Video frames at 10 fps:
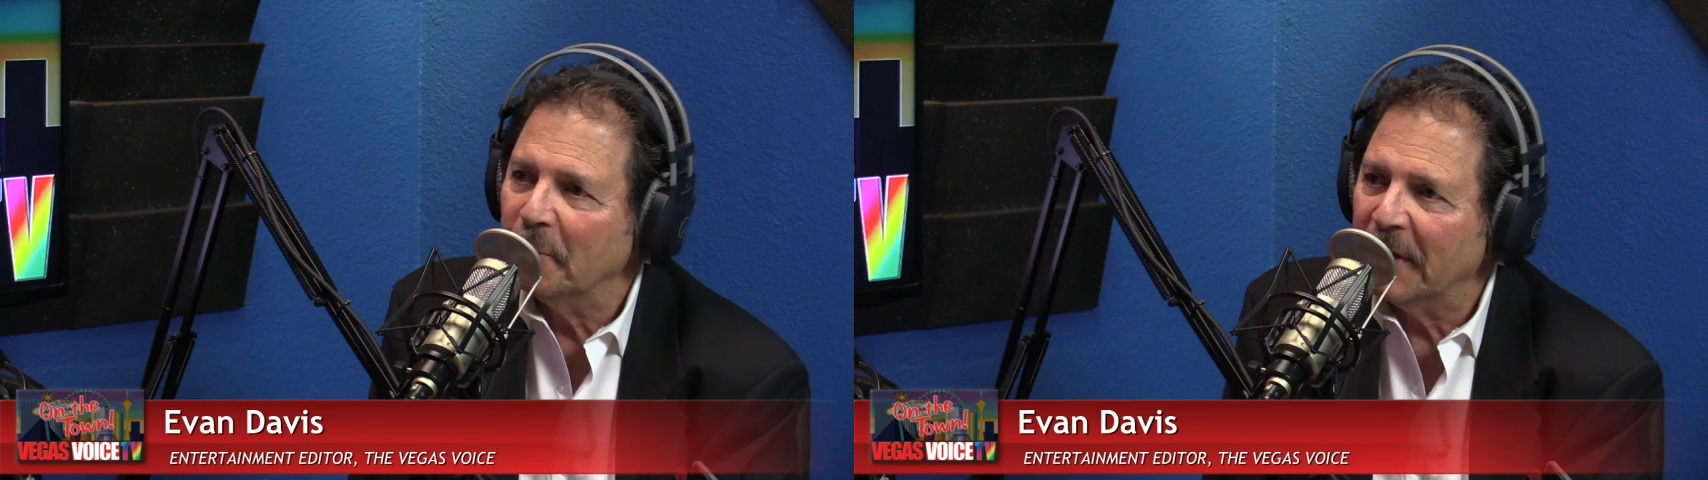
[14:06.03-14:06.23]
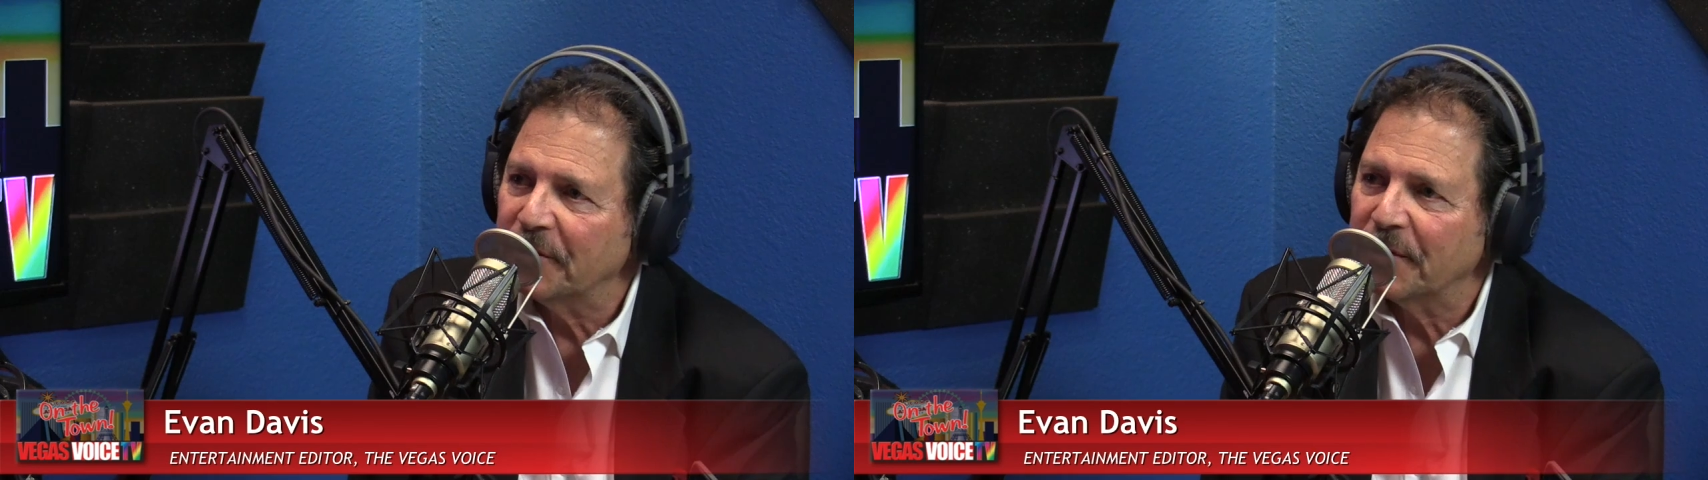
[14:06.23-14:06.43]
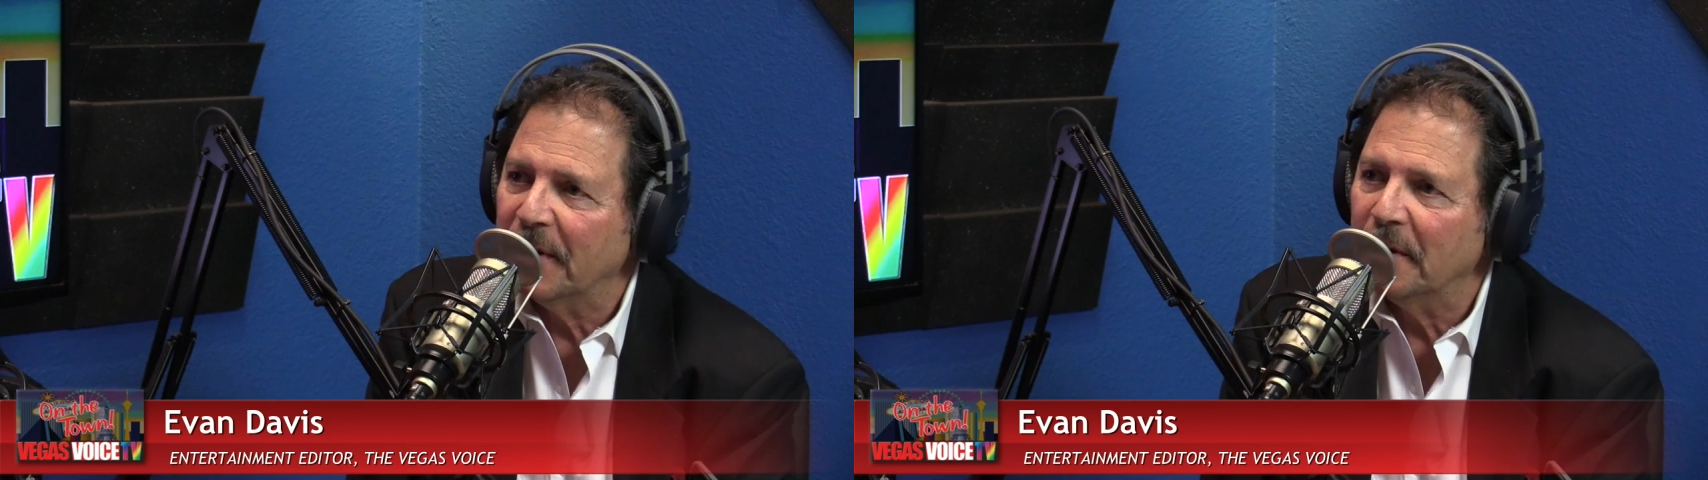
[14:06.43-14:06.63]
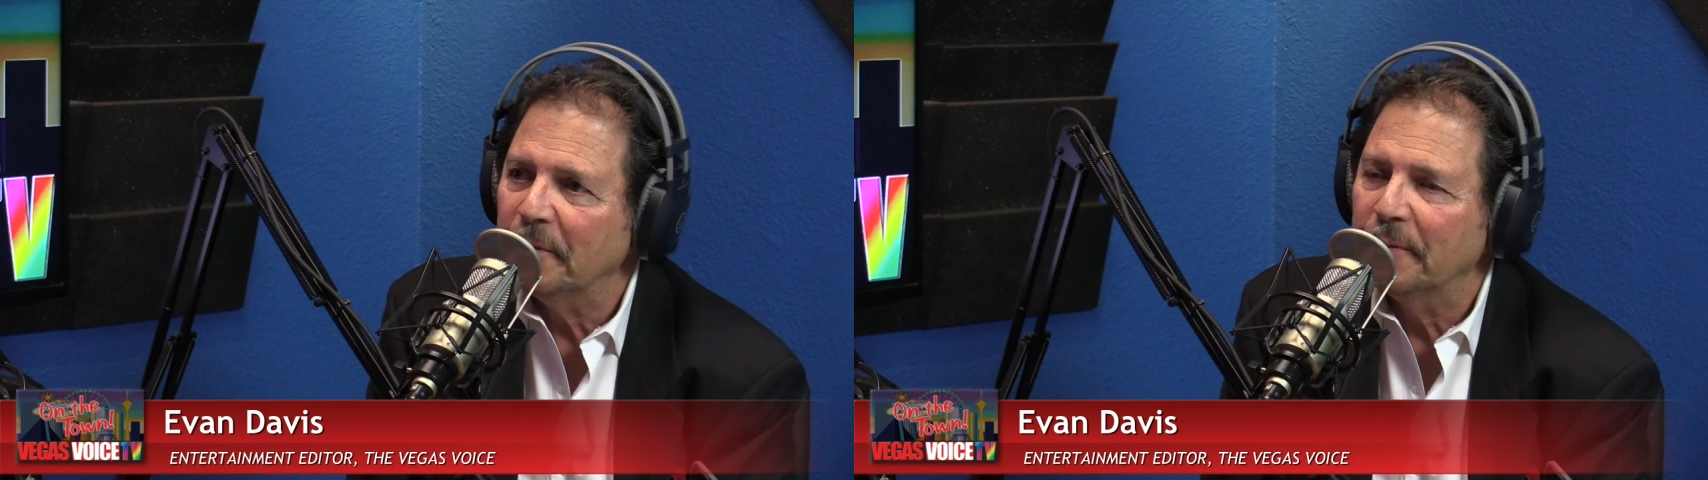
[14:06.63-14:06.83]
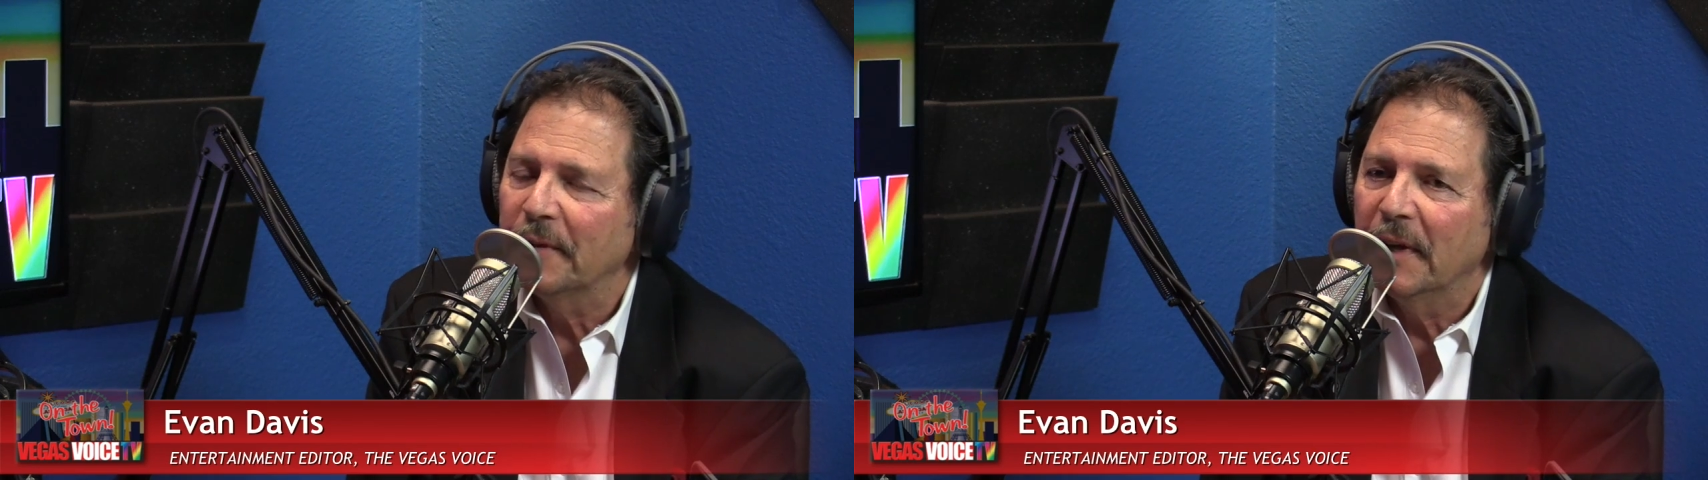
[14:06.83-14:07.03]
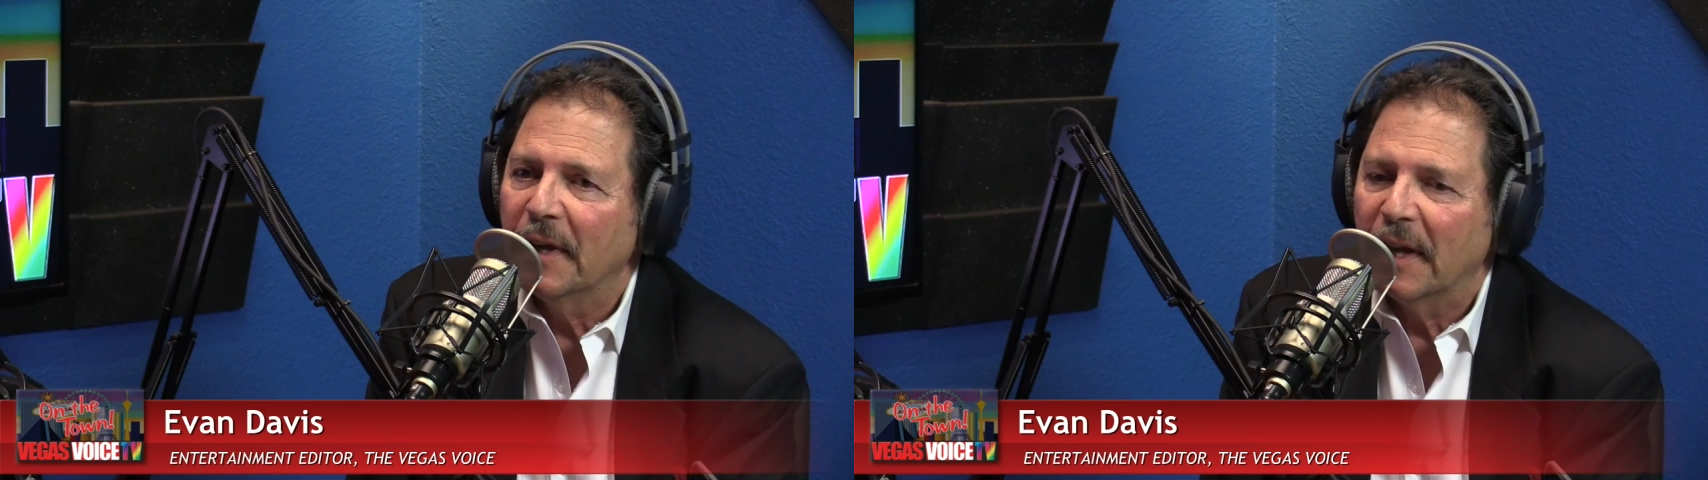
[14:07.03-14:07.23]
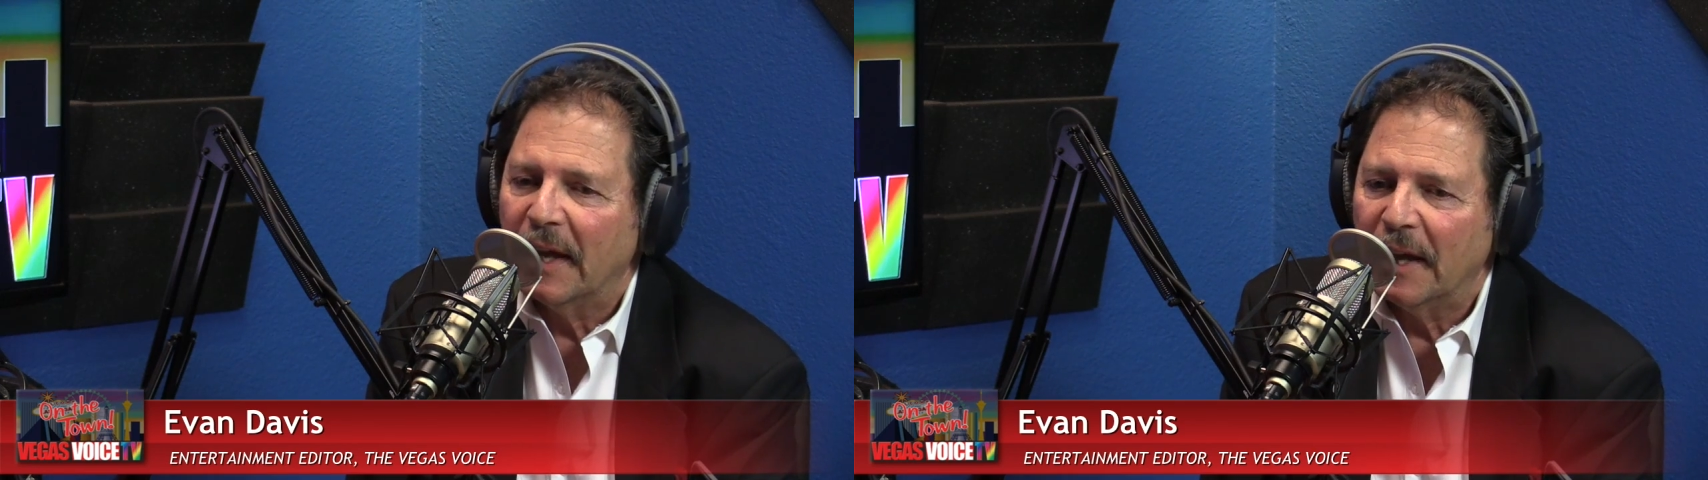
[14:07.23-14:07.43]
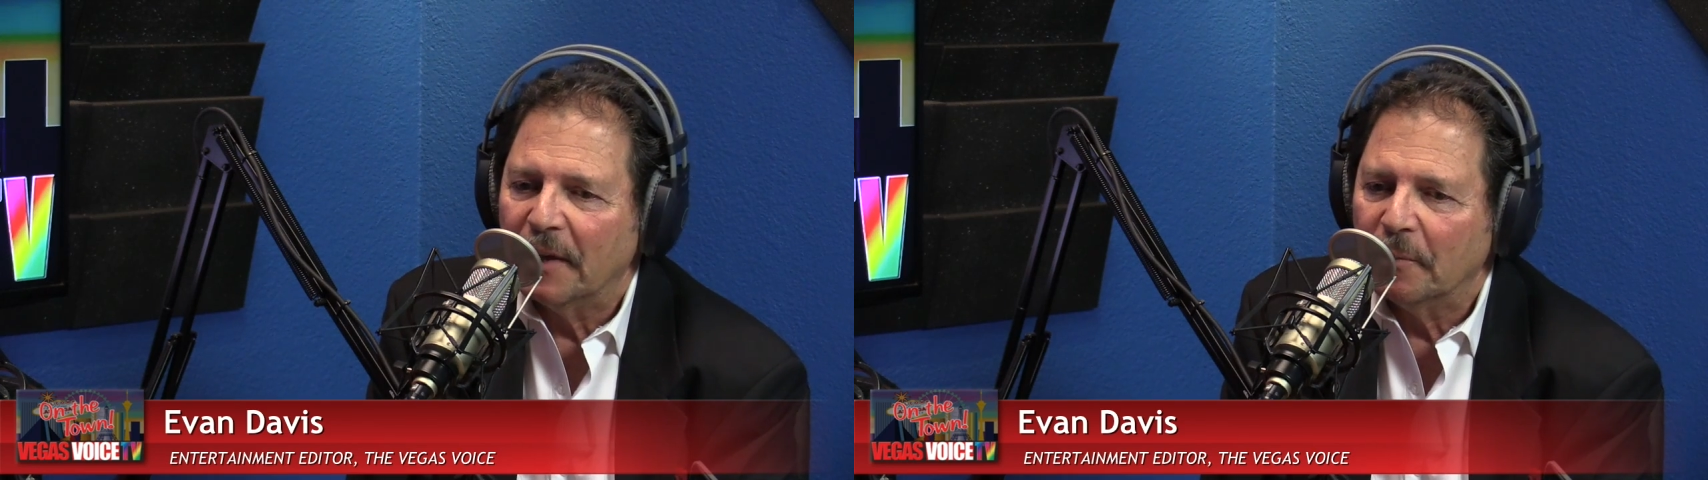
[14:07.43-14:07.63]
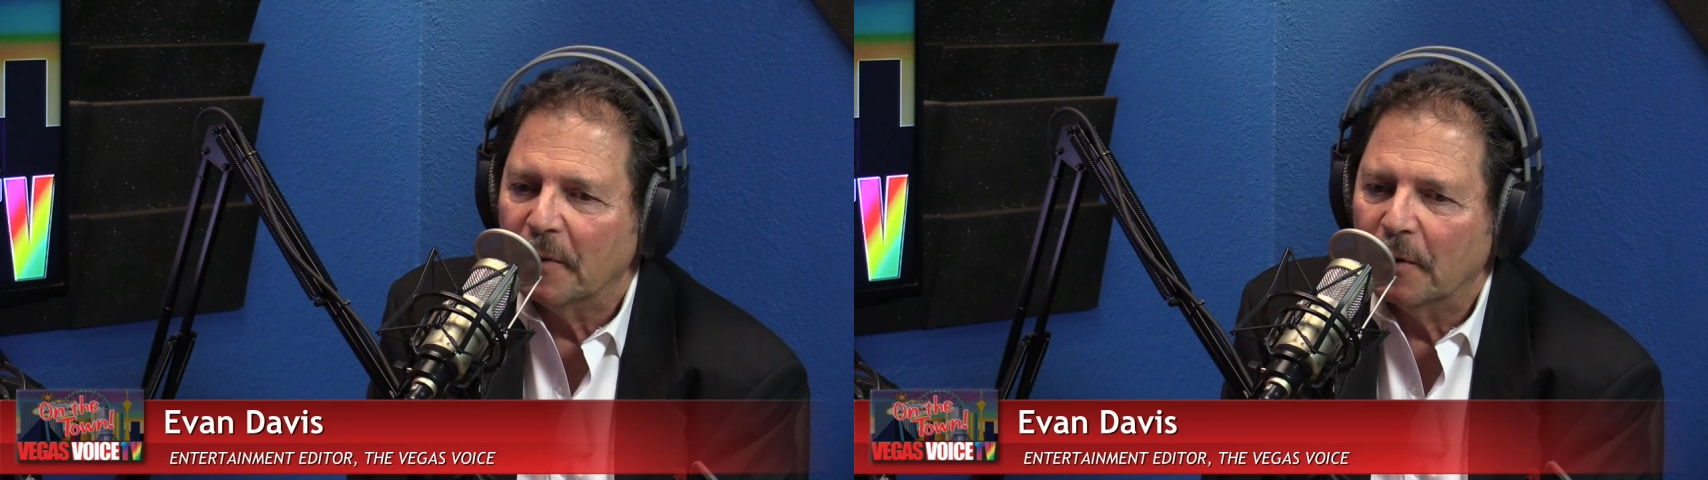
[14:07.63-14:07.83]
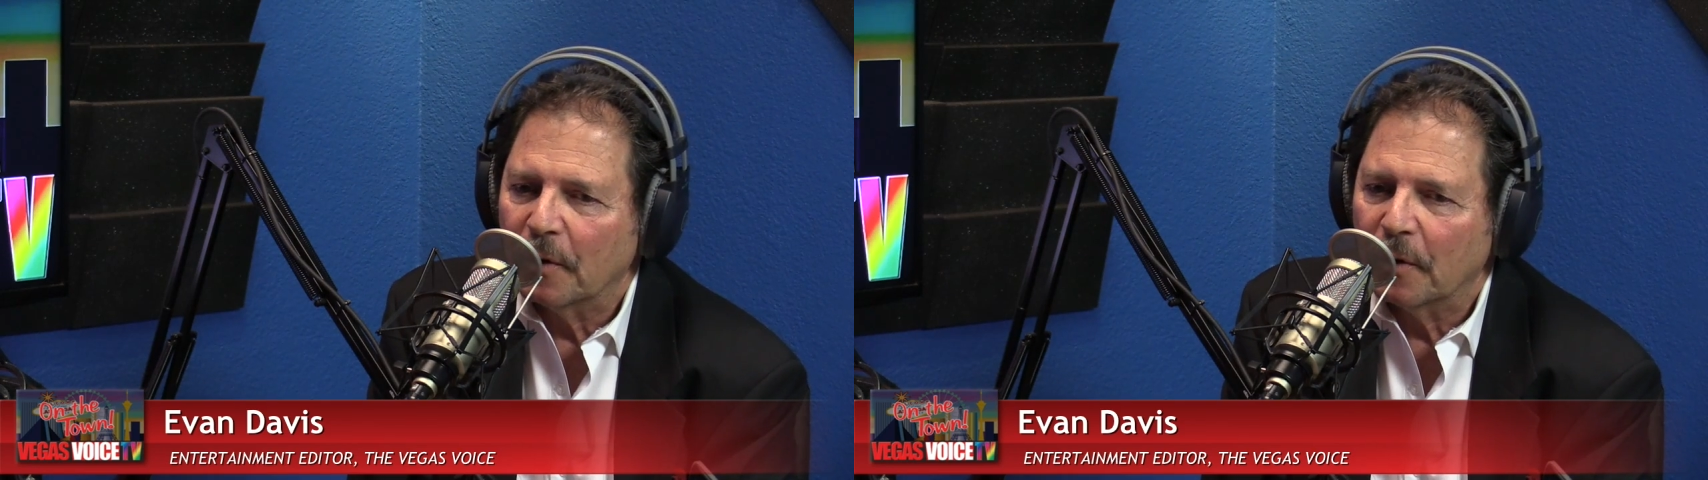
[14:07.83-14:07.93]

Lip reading: myself, and